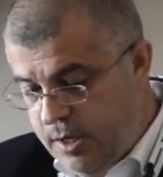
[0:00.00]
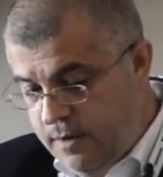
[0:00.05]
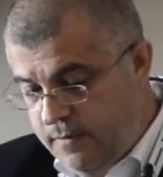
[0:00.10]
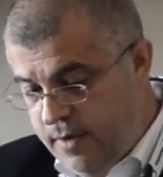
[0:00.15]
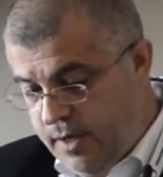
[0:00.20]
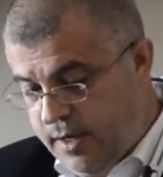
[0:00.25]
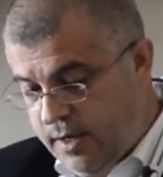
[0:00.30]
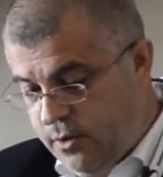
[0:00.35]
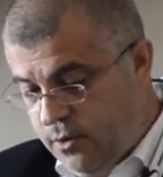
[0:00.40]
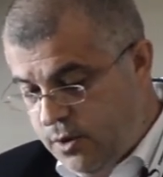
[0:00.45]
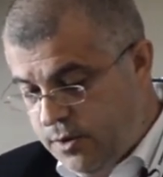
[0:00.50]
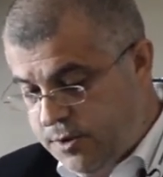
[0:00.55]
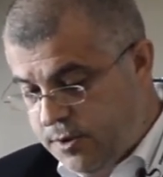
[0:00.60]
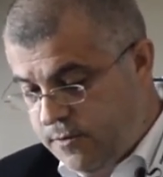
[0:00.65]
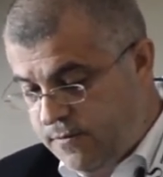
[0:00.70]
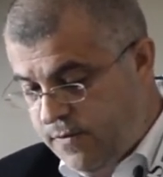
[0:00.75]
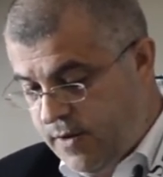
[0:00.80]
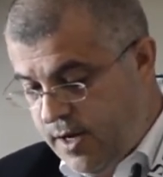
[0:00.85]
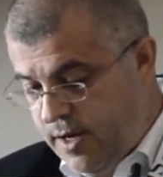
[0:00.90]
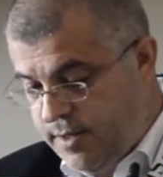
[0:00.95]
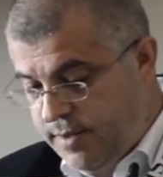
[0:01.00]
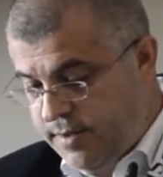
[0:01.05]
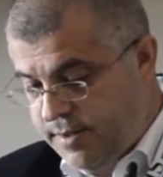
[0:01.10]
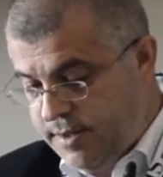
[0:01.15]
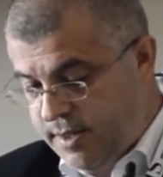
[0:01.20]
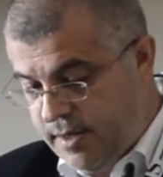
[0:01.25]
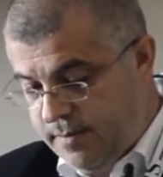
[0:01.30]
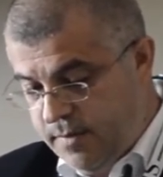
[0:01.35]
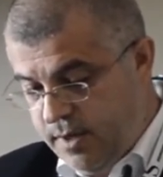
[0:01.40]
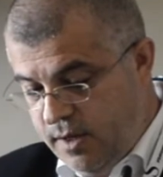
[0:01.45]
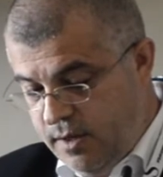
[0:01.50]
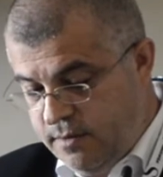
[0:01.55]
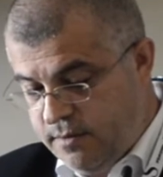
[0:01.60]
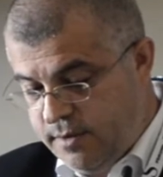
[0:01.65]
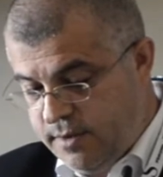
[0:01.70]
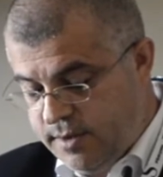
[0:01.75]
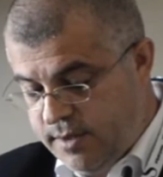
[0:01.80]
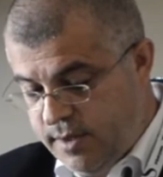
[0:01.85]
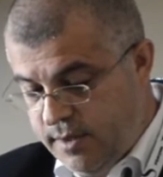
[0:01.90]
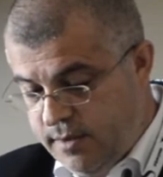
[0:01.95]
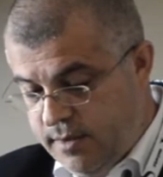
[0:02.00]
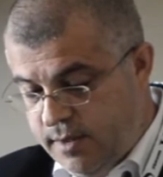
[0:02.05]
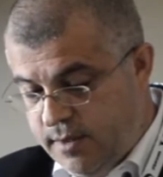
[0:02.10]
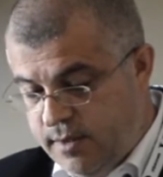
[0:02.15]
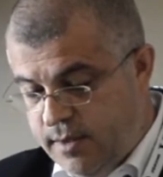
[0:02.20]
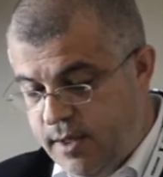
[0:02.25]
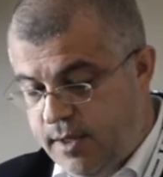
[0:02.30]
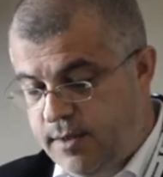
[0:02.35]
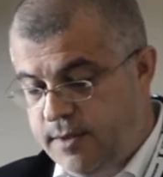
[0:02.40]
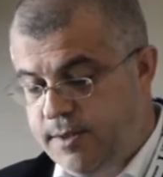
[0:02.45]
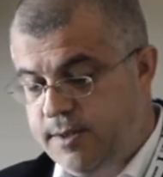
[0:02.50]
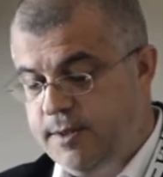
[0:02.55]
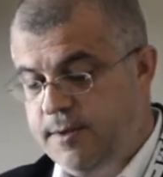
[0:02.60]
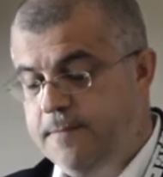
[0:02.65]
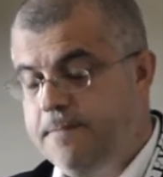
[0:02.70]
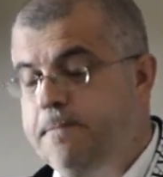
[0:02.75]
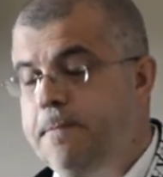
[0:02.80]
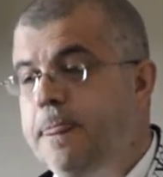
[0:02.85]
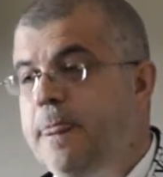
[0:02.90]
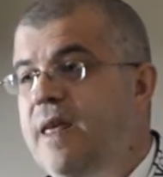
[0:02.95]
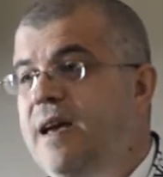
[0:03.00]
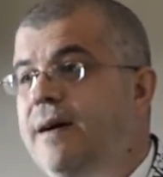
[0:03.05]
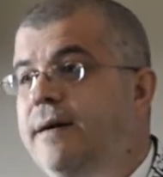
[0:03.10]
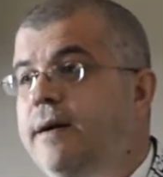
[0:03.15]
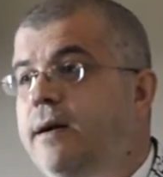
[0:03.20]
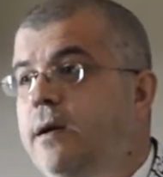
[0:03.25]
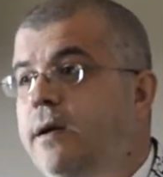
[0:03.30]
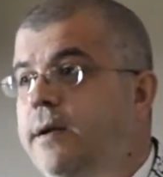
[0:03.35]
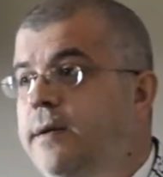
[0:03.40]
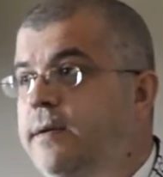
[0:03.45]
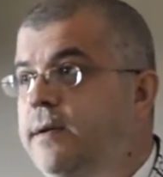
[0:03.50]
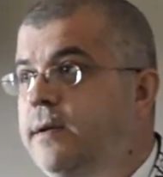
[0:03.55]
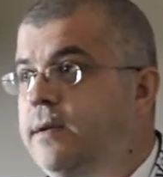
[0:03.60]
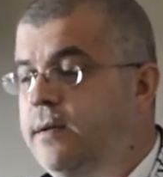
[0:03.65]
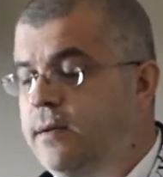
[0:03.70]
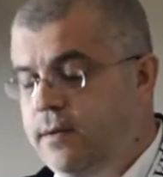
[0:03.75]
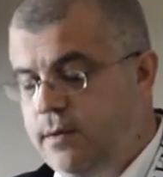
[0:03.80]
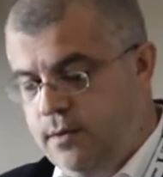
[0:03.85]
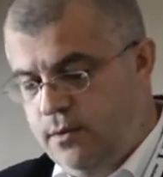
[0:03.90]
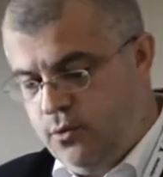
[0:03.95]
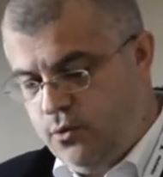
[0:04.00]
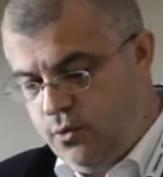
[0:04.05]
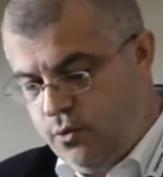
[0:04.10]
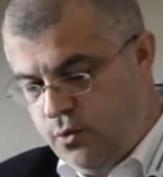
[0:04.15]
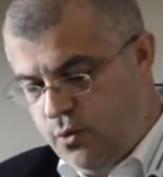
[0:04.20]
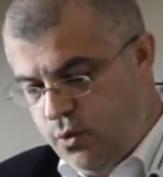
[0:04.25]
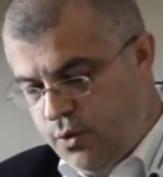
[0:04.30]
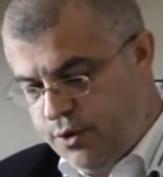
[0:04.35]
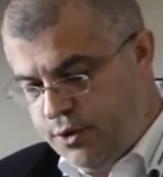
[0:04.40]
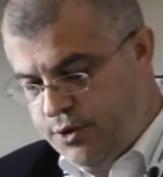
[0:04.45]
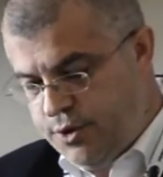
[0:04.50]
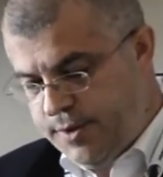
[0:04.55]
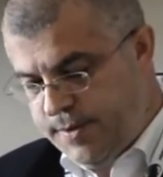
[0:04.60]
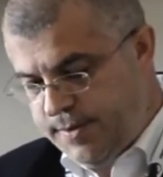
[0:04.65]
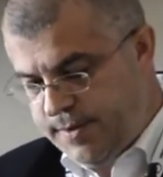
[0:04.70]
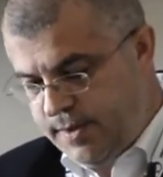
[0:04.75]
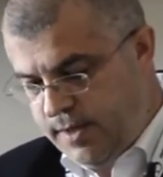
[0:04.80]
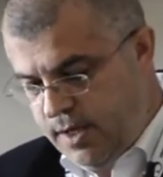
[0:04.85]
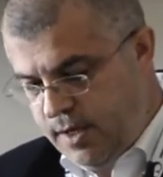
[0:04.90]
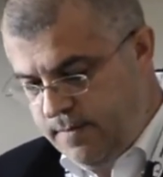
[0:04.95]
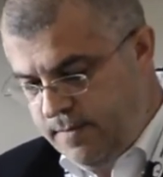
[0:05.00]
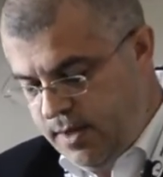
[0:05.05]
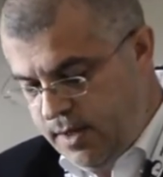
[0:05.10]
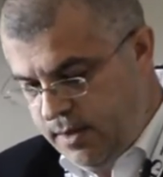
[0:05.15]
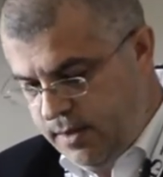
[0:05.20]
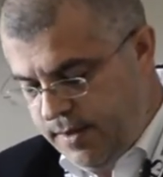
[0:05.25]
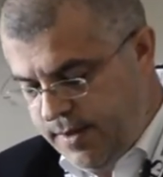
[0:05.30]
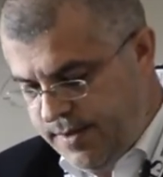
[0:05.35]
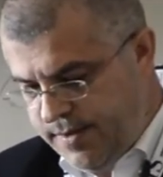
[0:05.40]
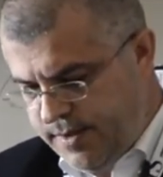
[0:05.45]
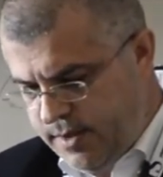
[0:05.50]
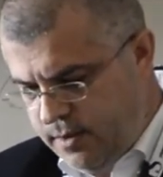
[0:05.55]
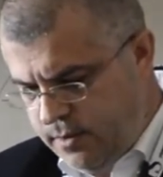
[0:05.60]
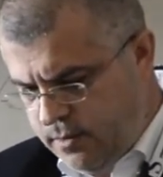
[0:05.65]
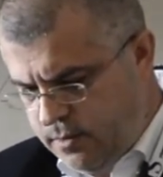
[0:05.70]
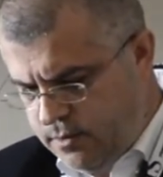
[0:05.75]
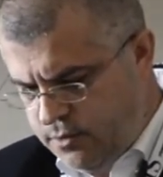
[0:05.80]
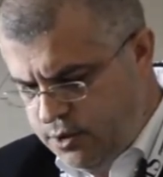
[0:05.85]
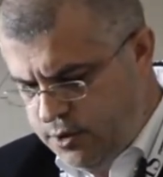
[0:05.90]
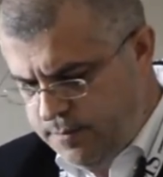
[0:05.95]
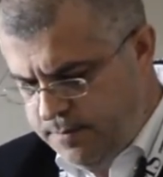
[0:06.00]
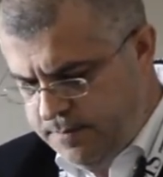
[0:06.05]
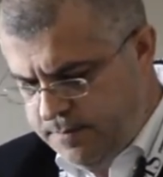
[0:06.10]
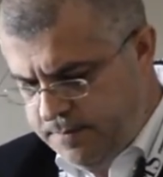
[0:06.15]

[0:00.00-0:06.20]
we can also find some interesting details related to Origen's name and his theology.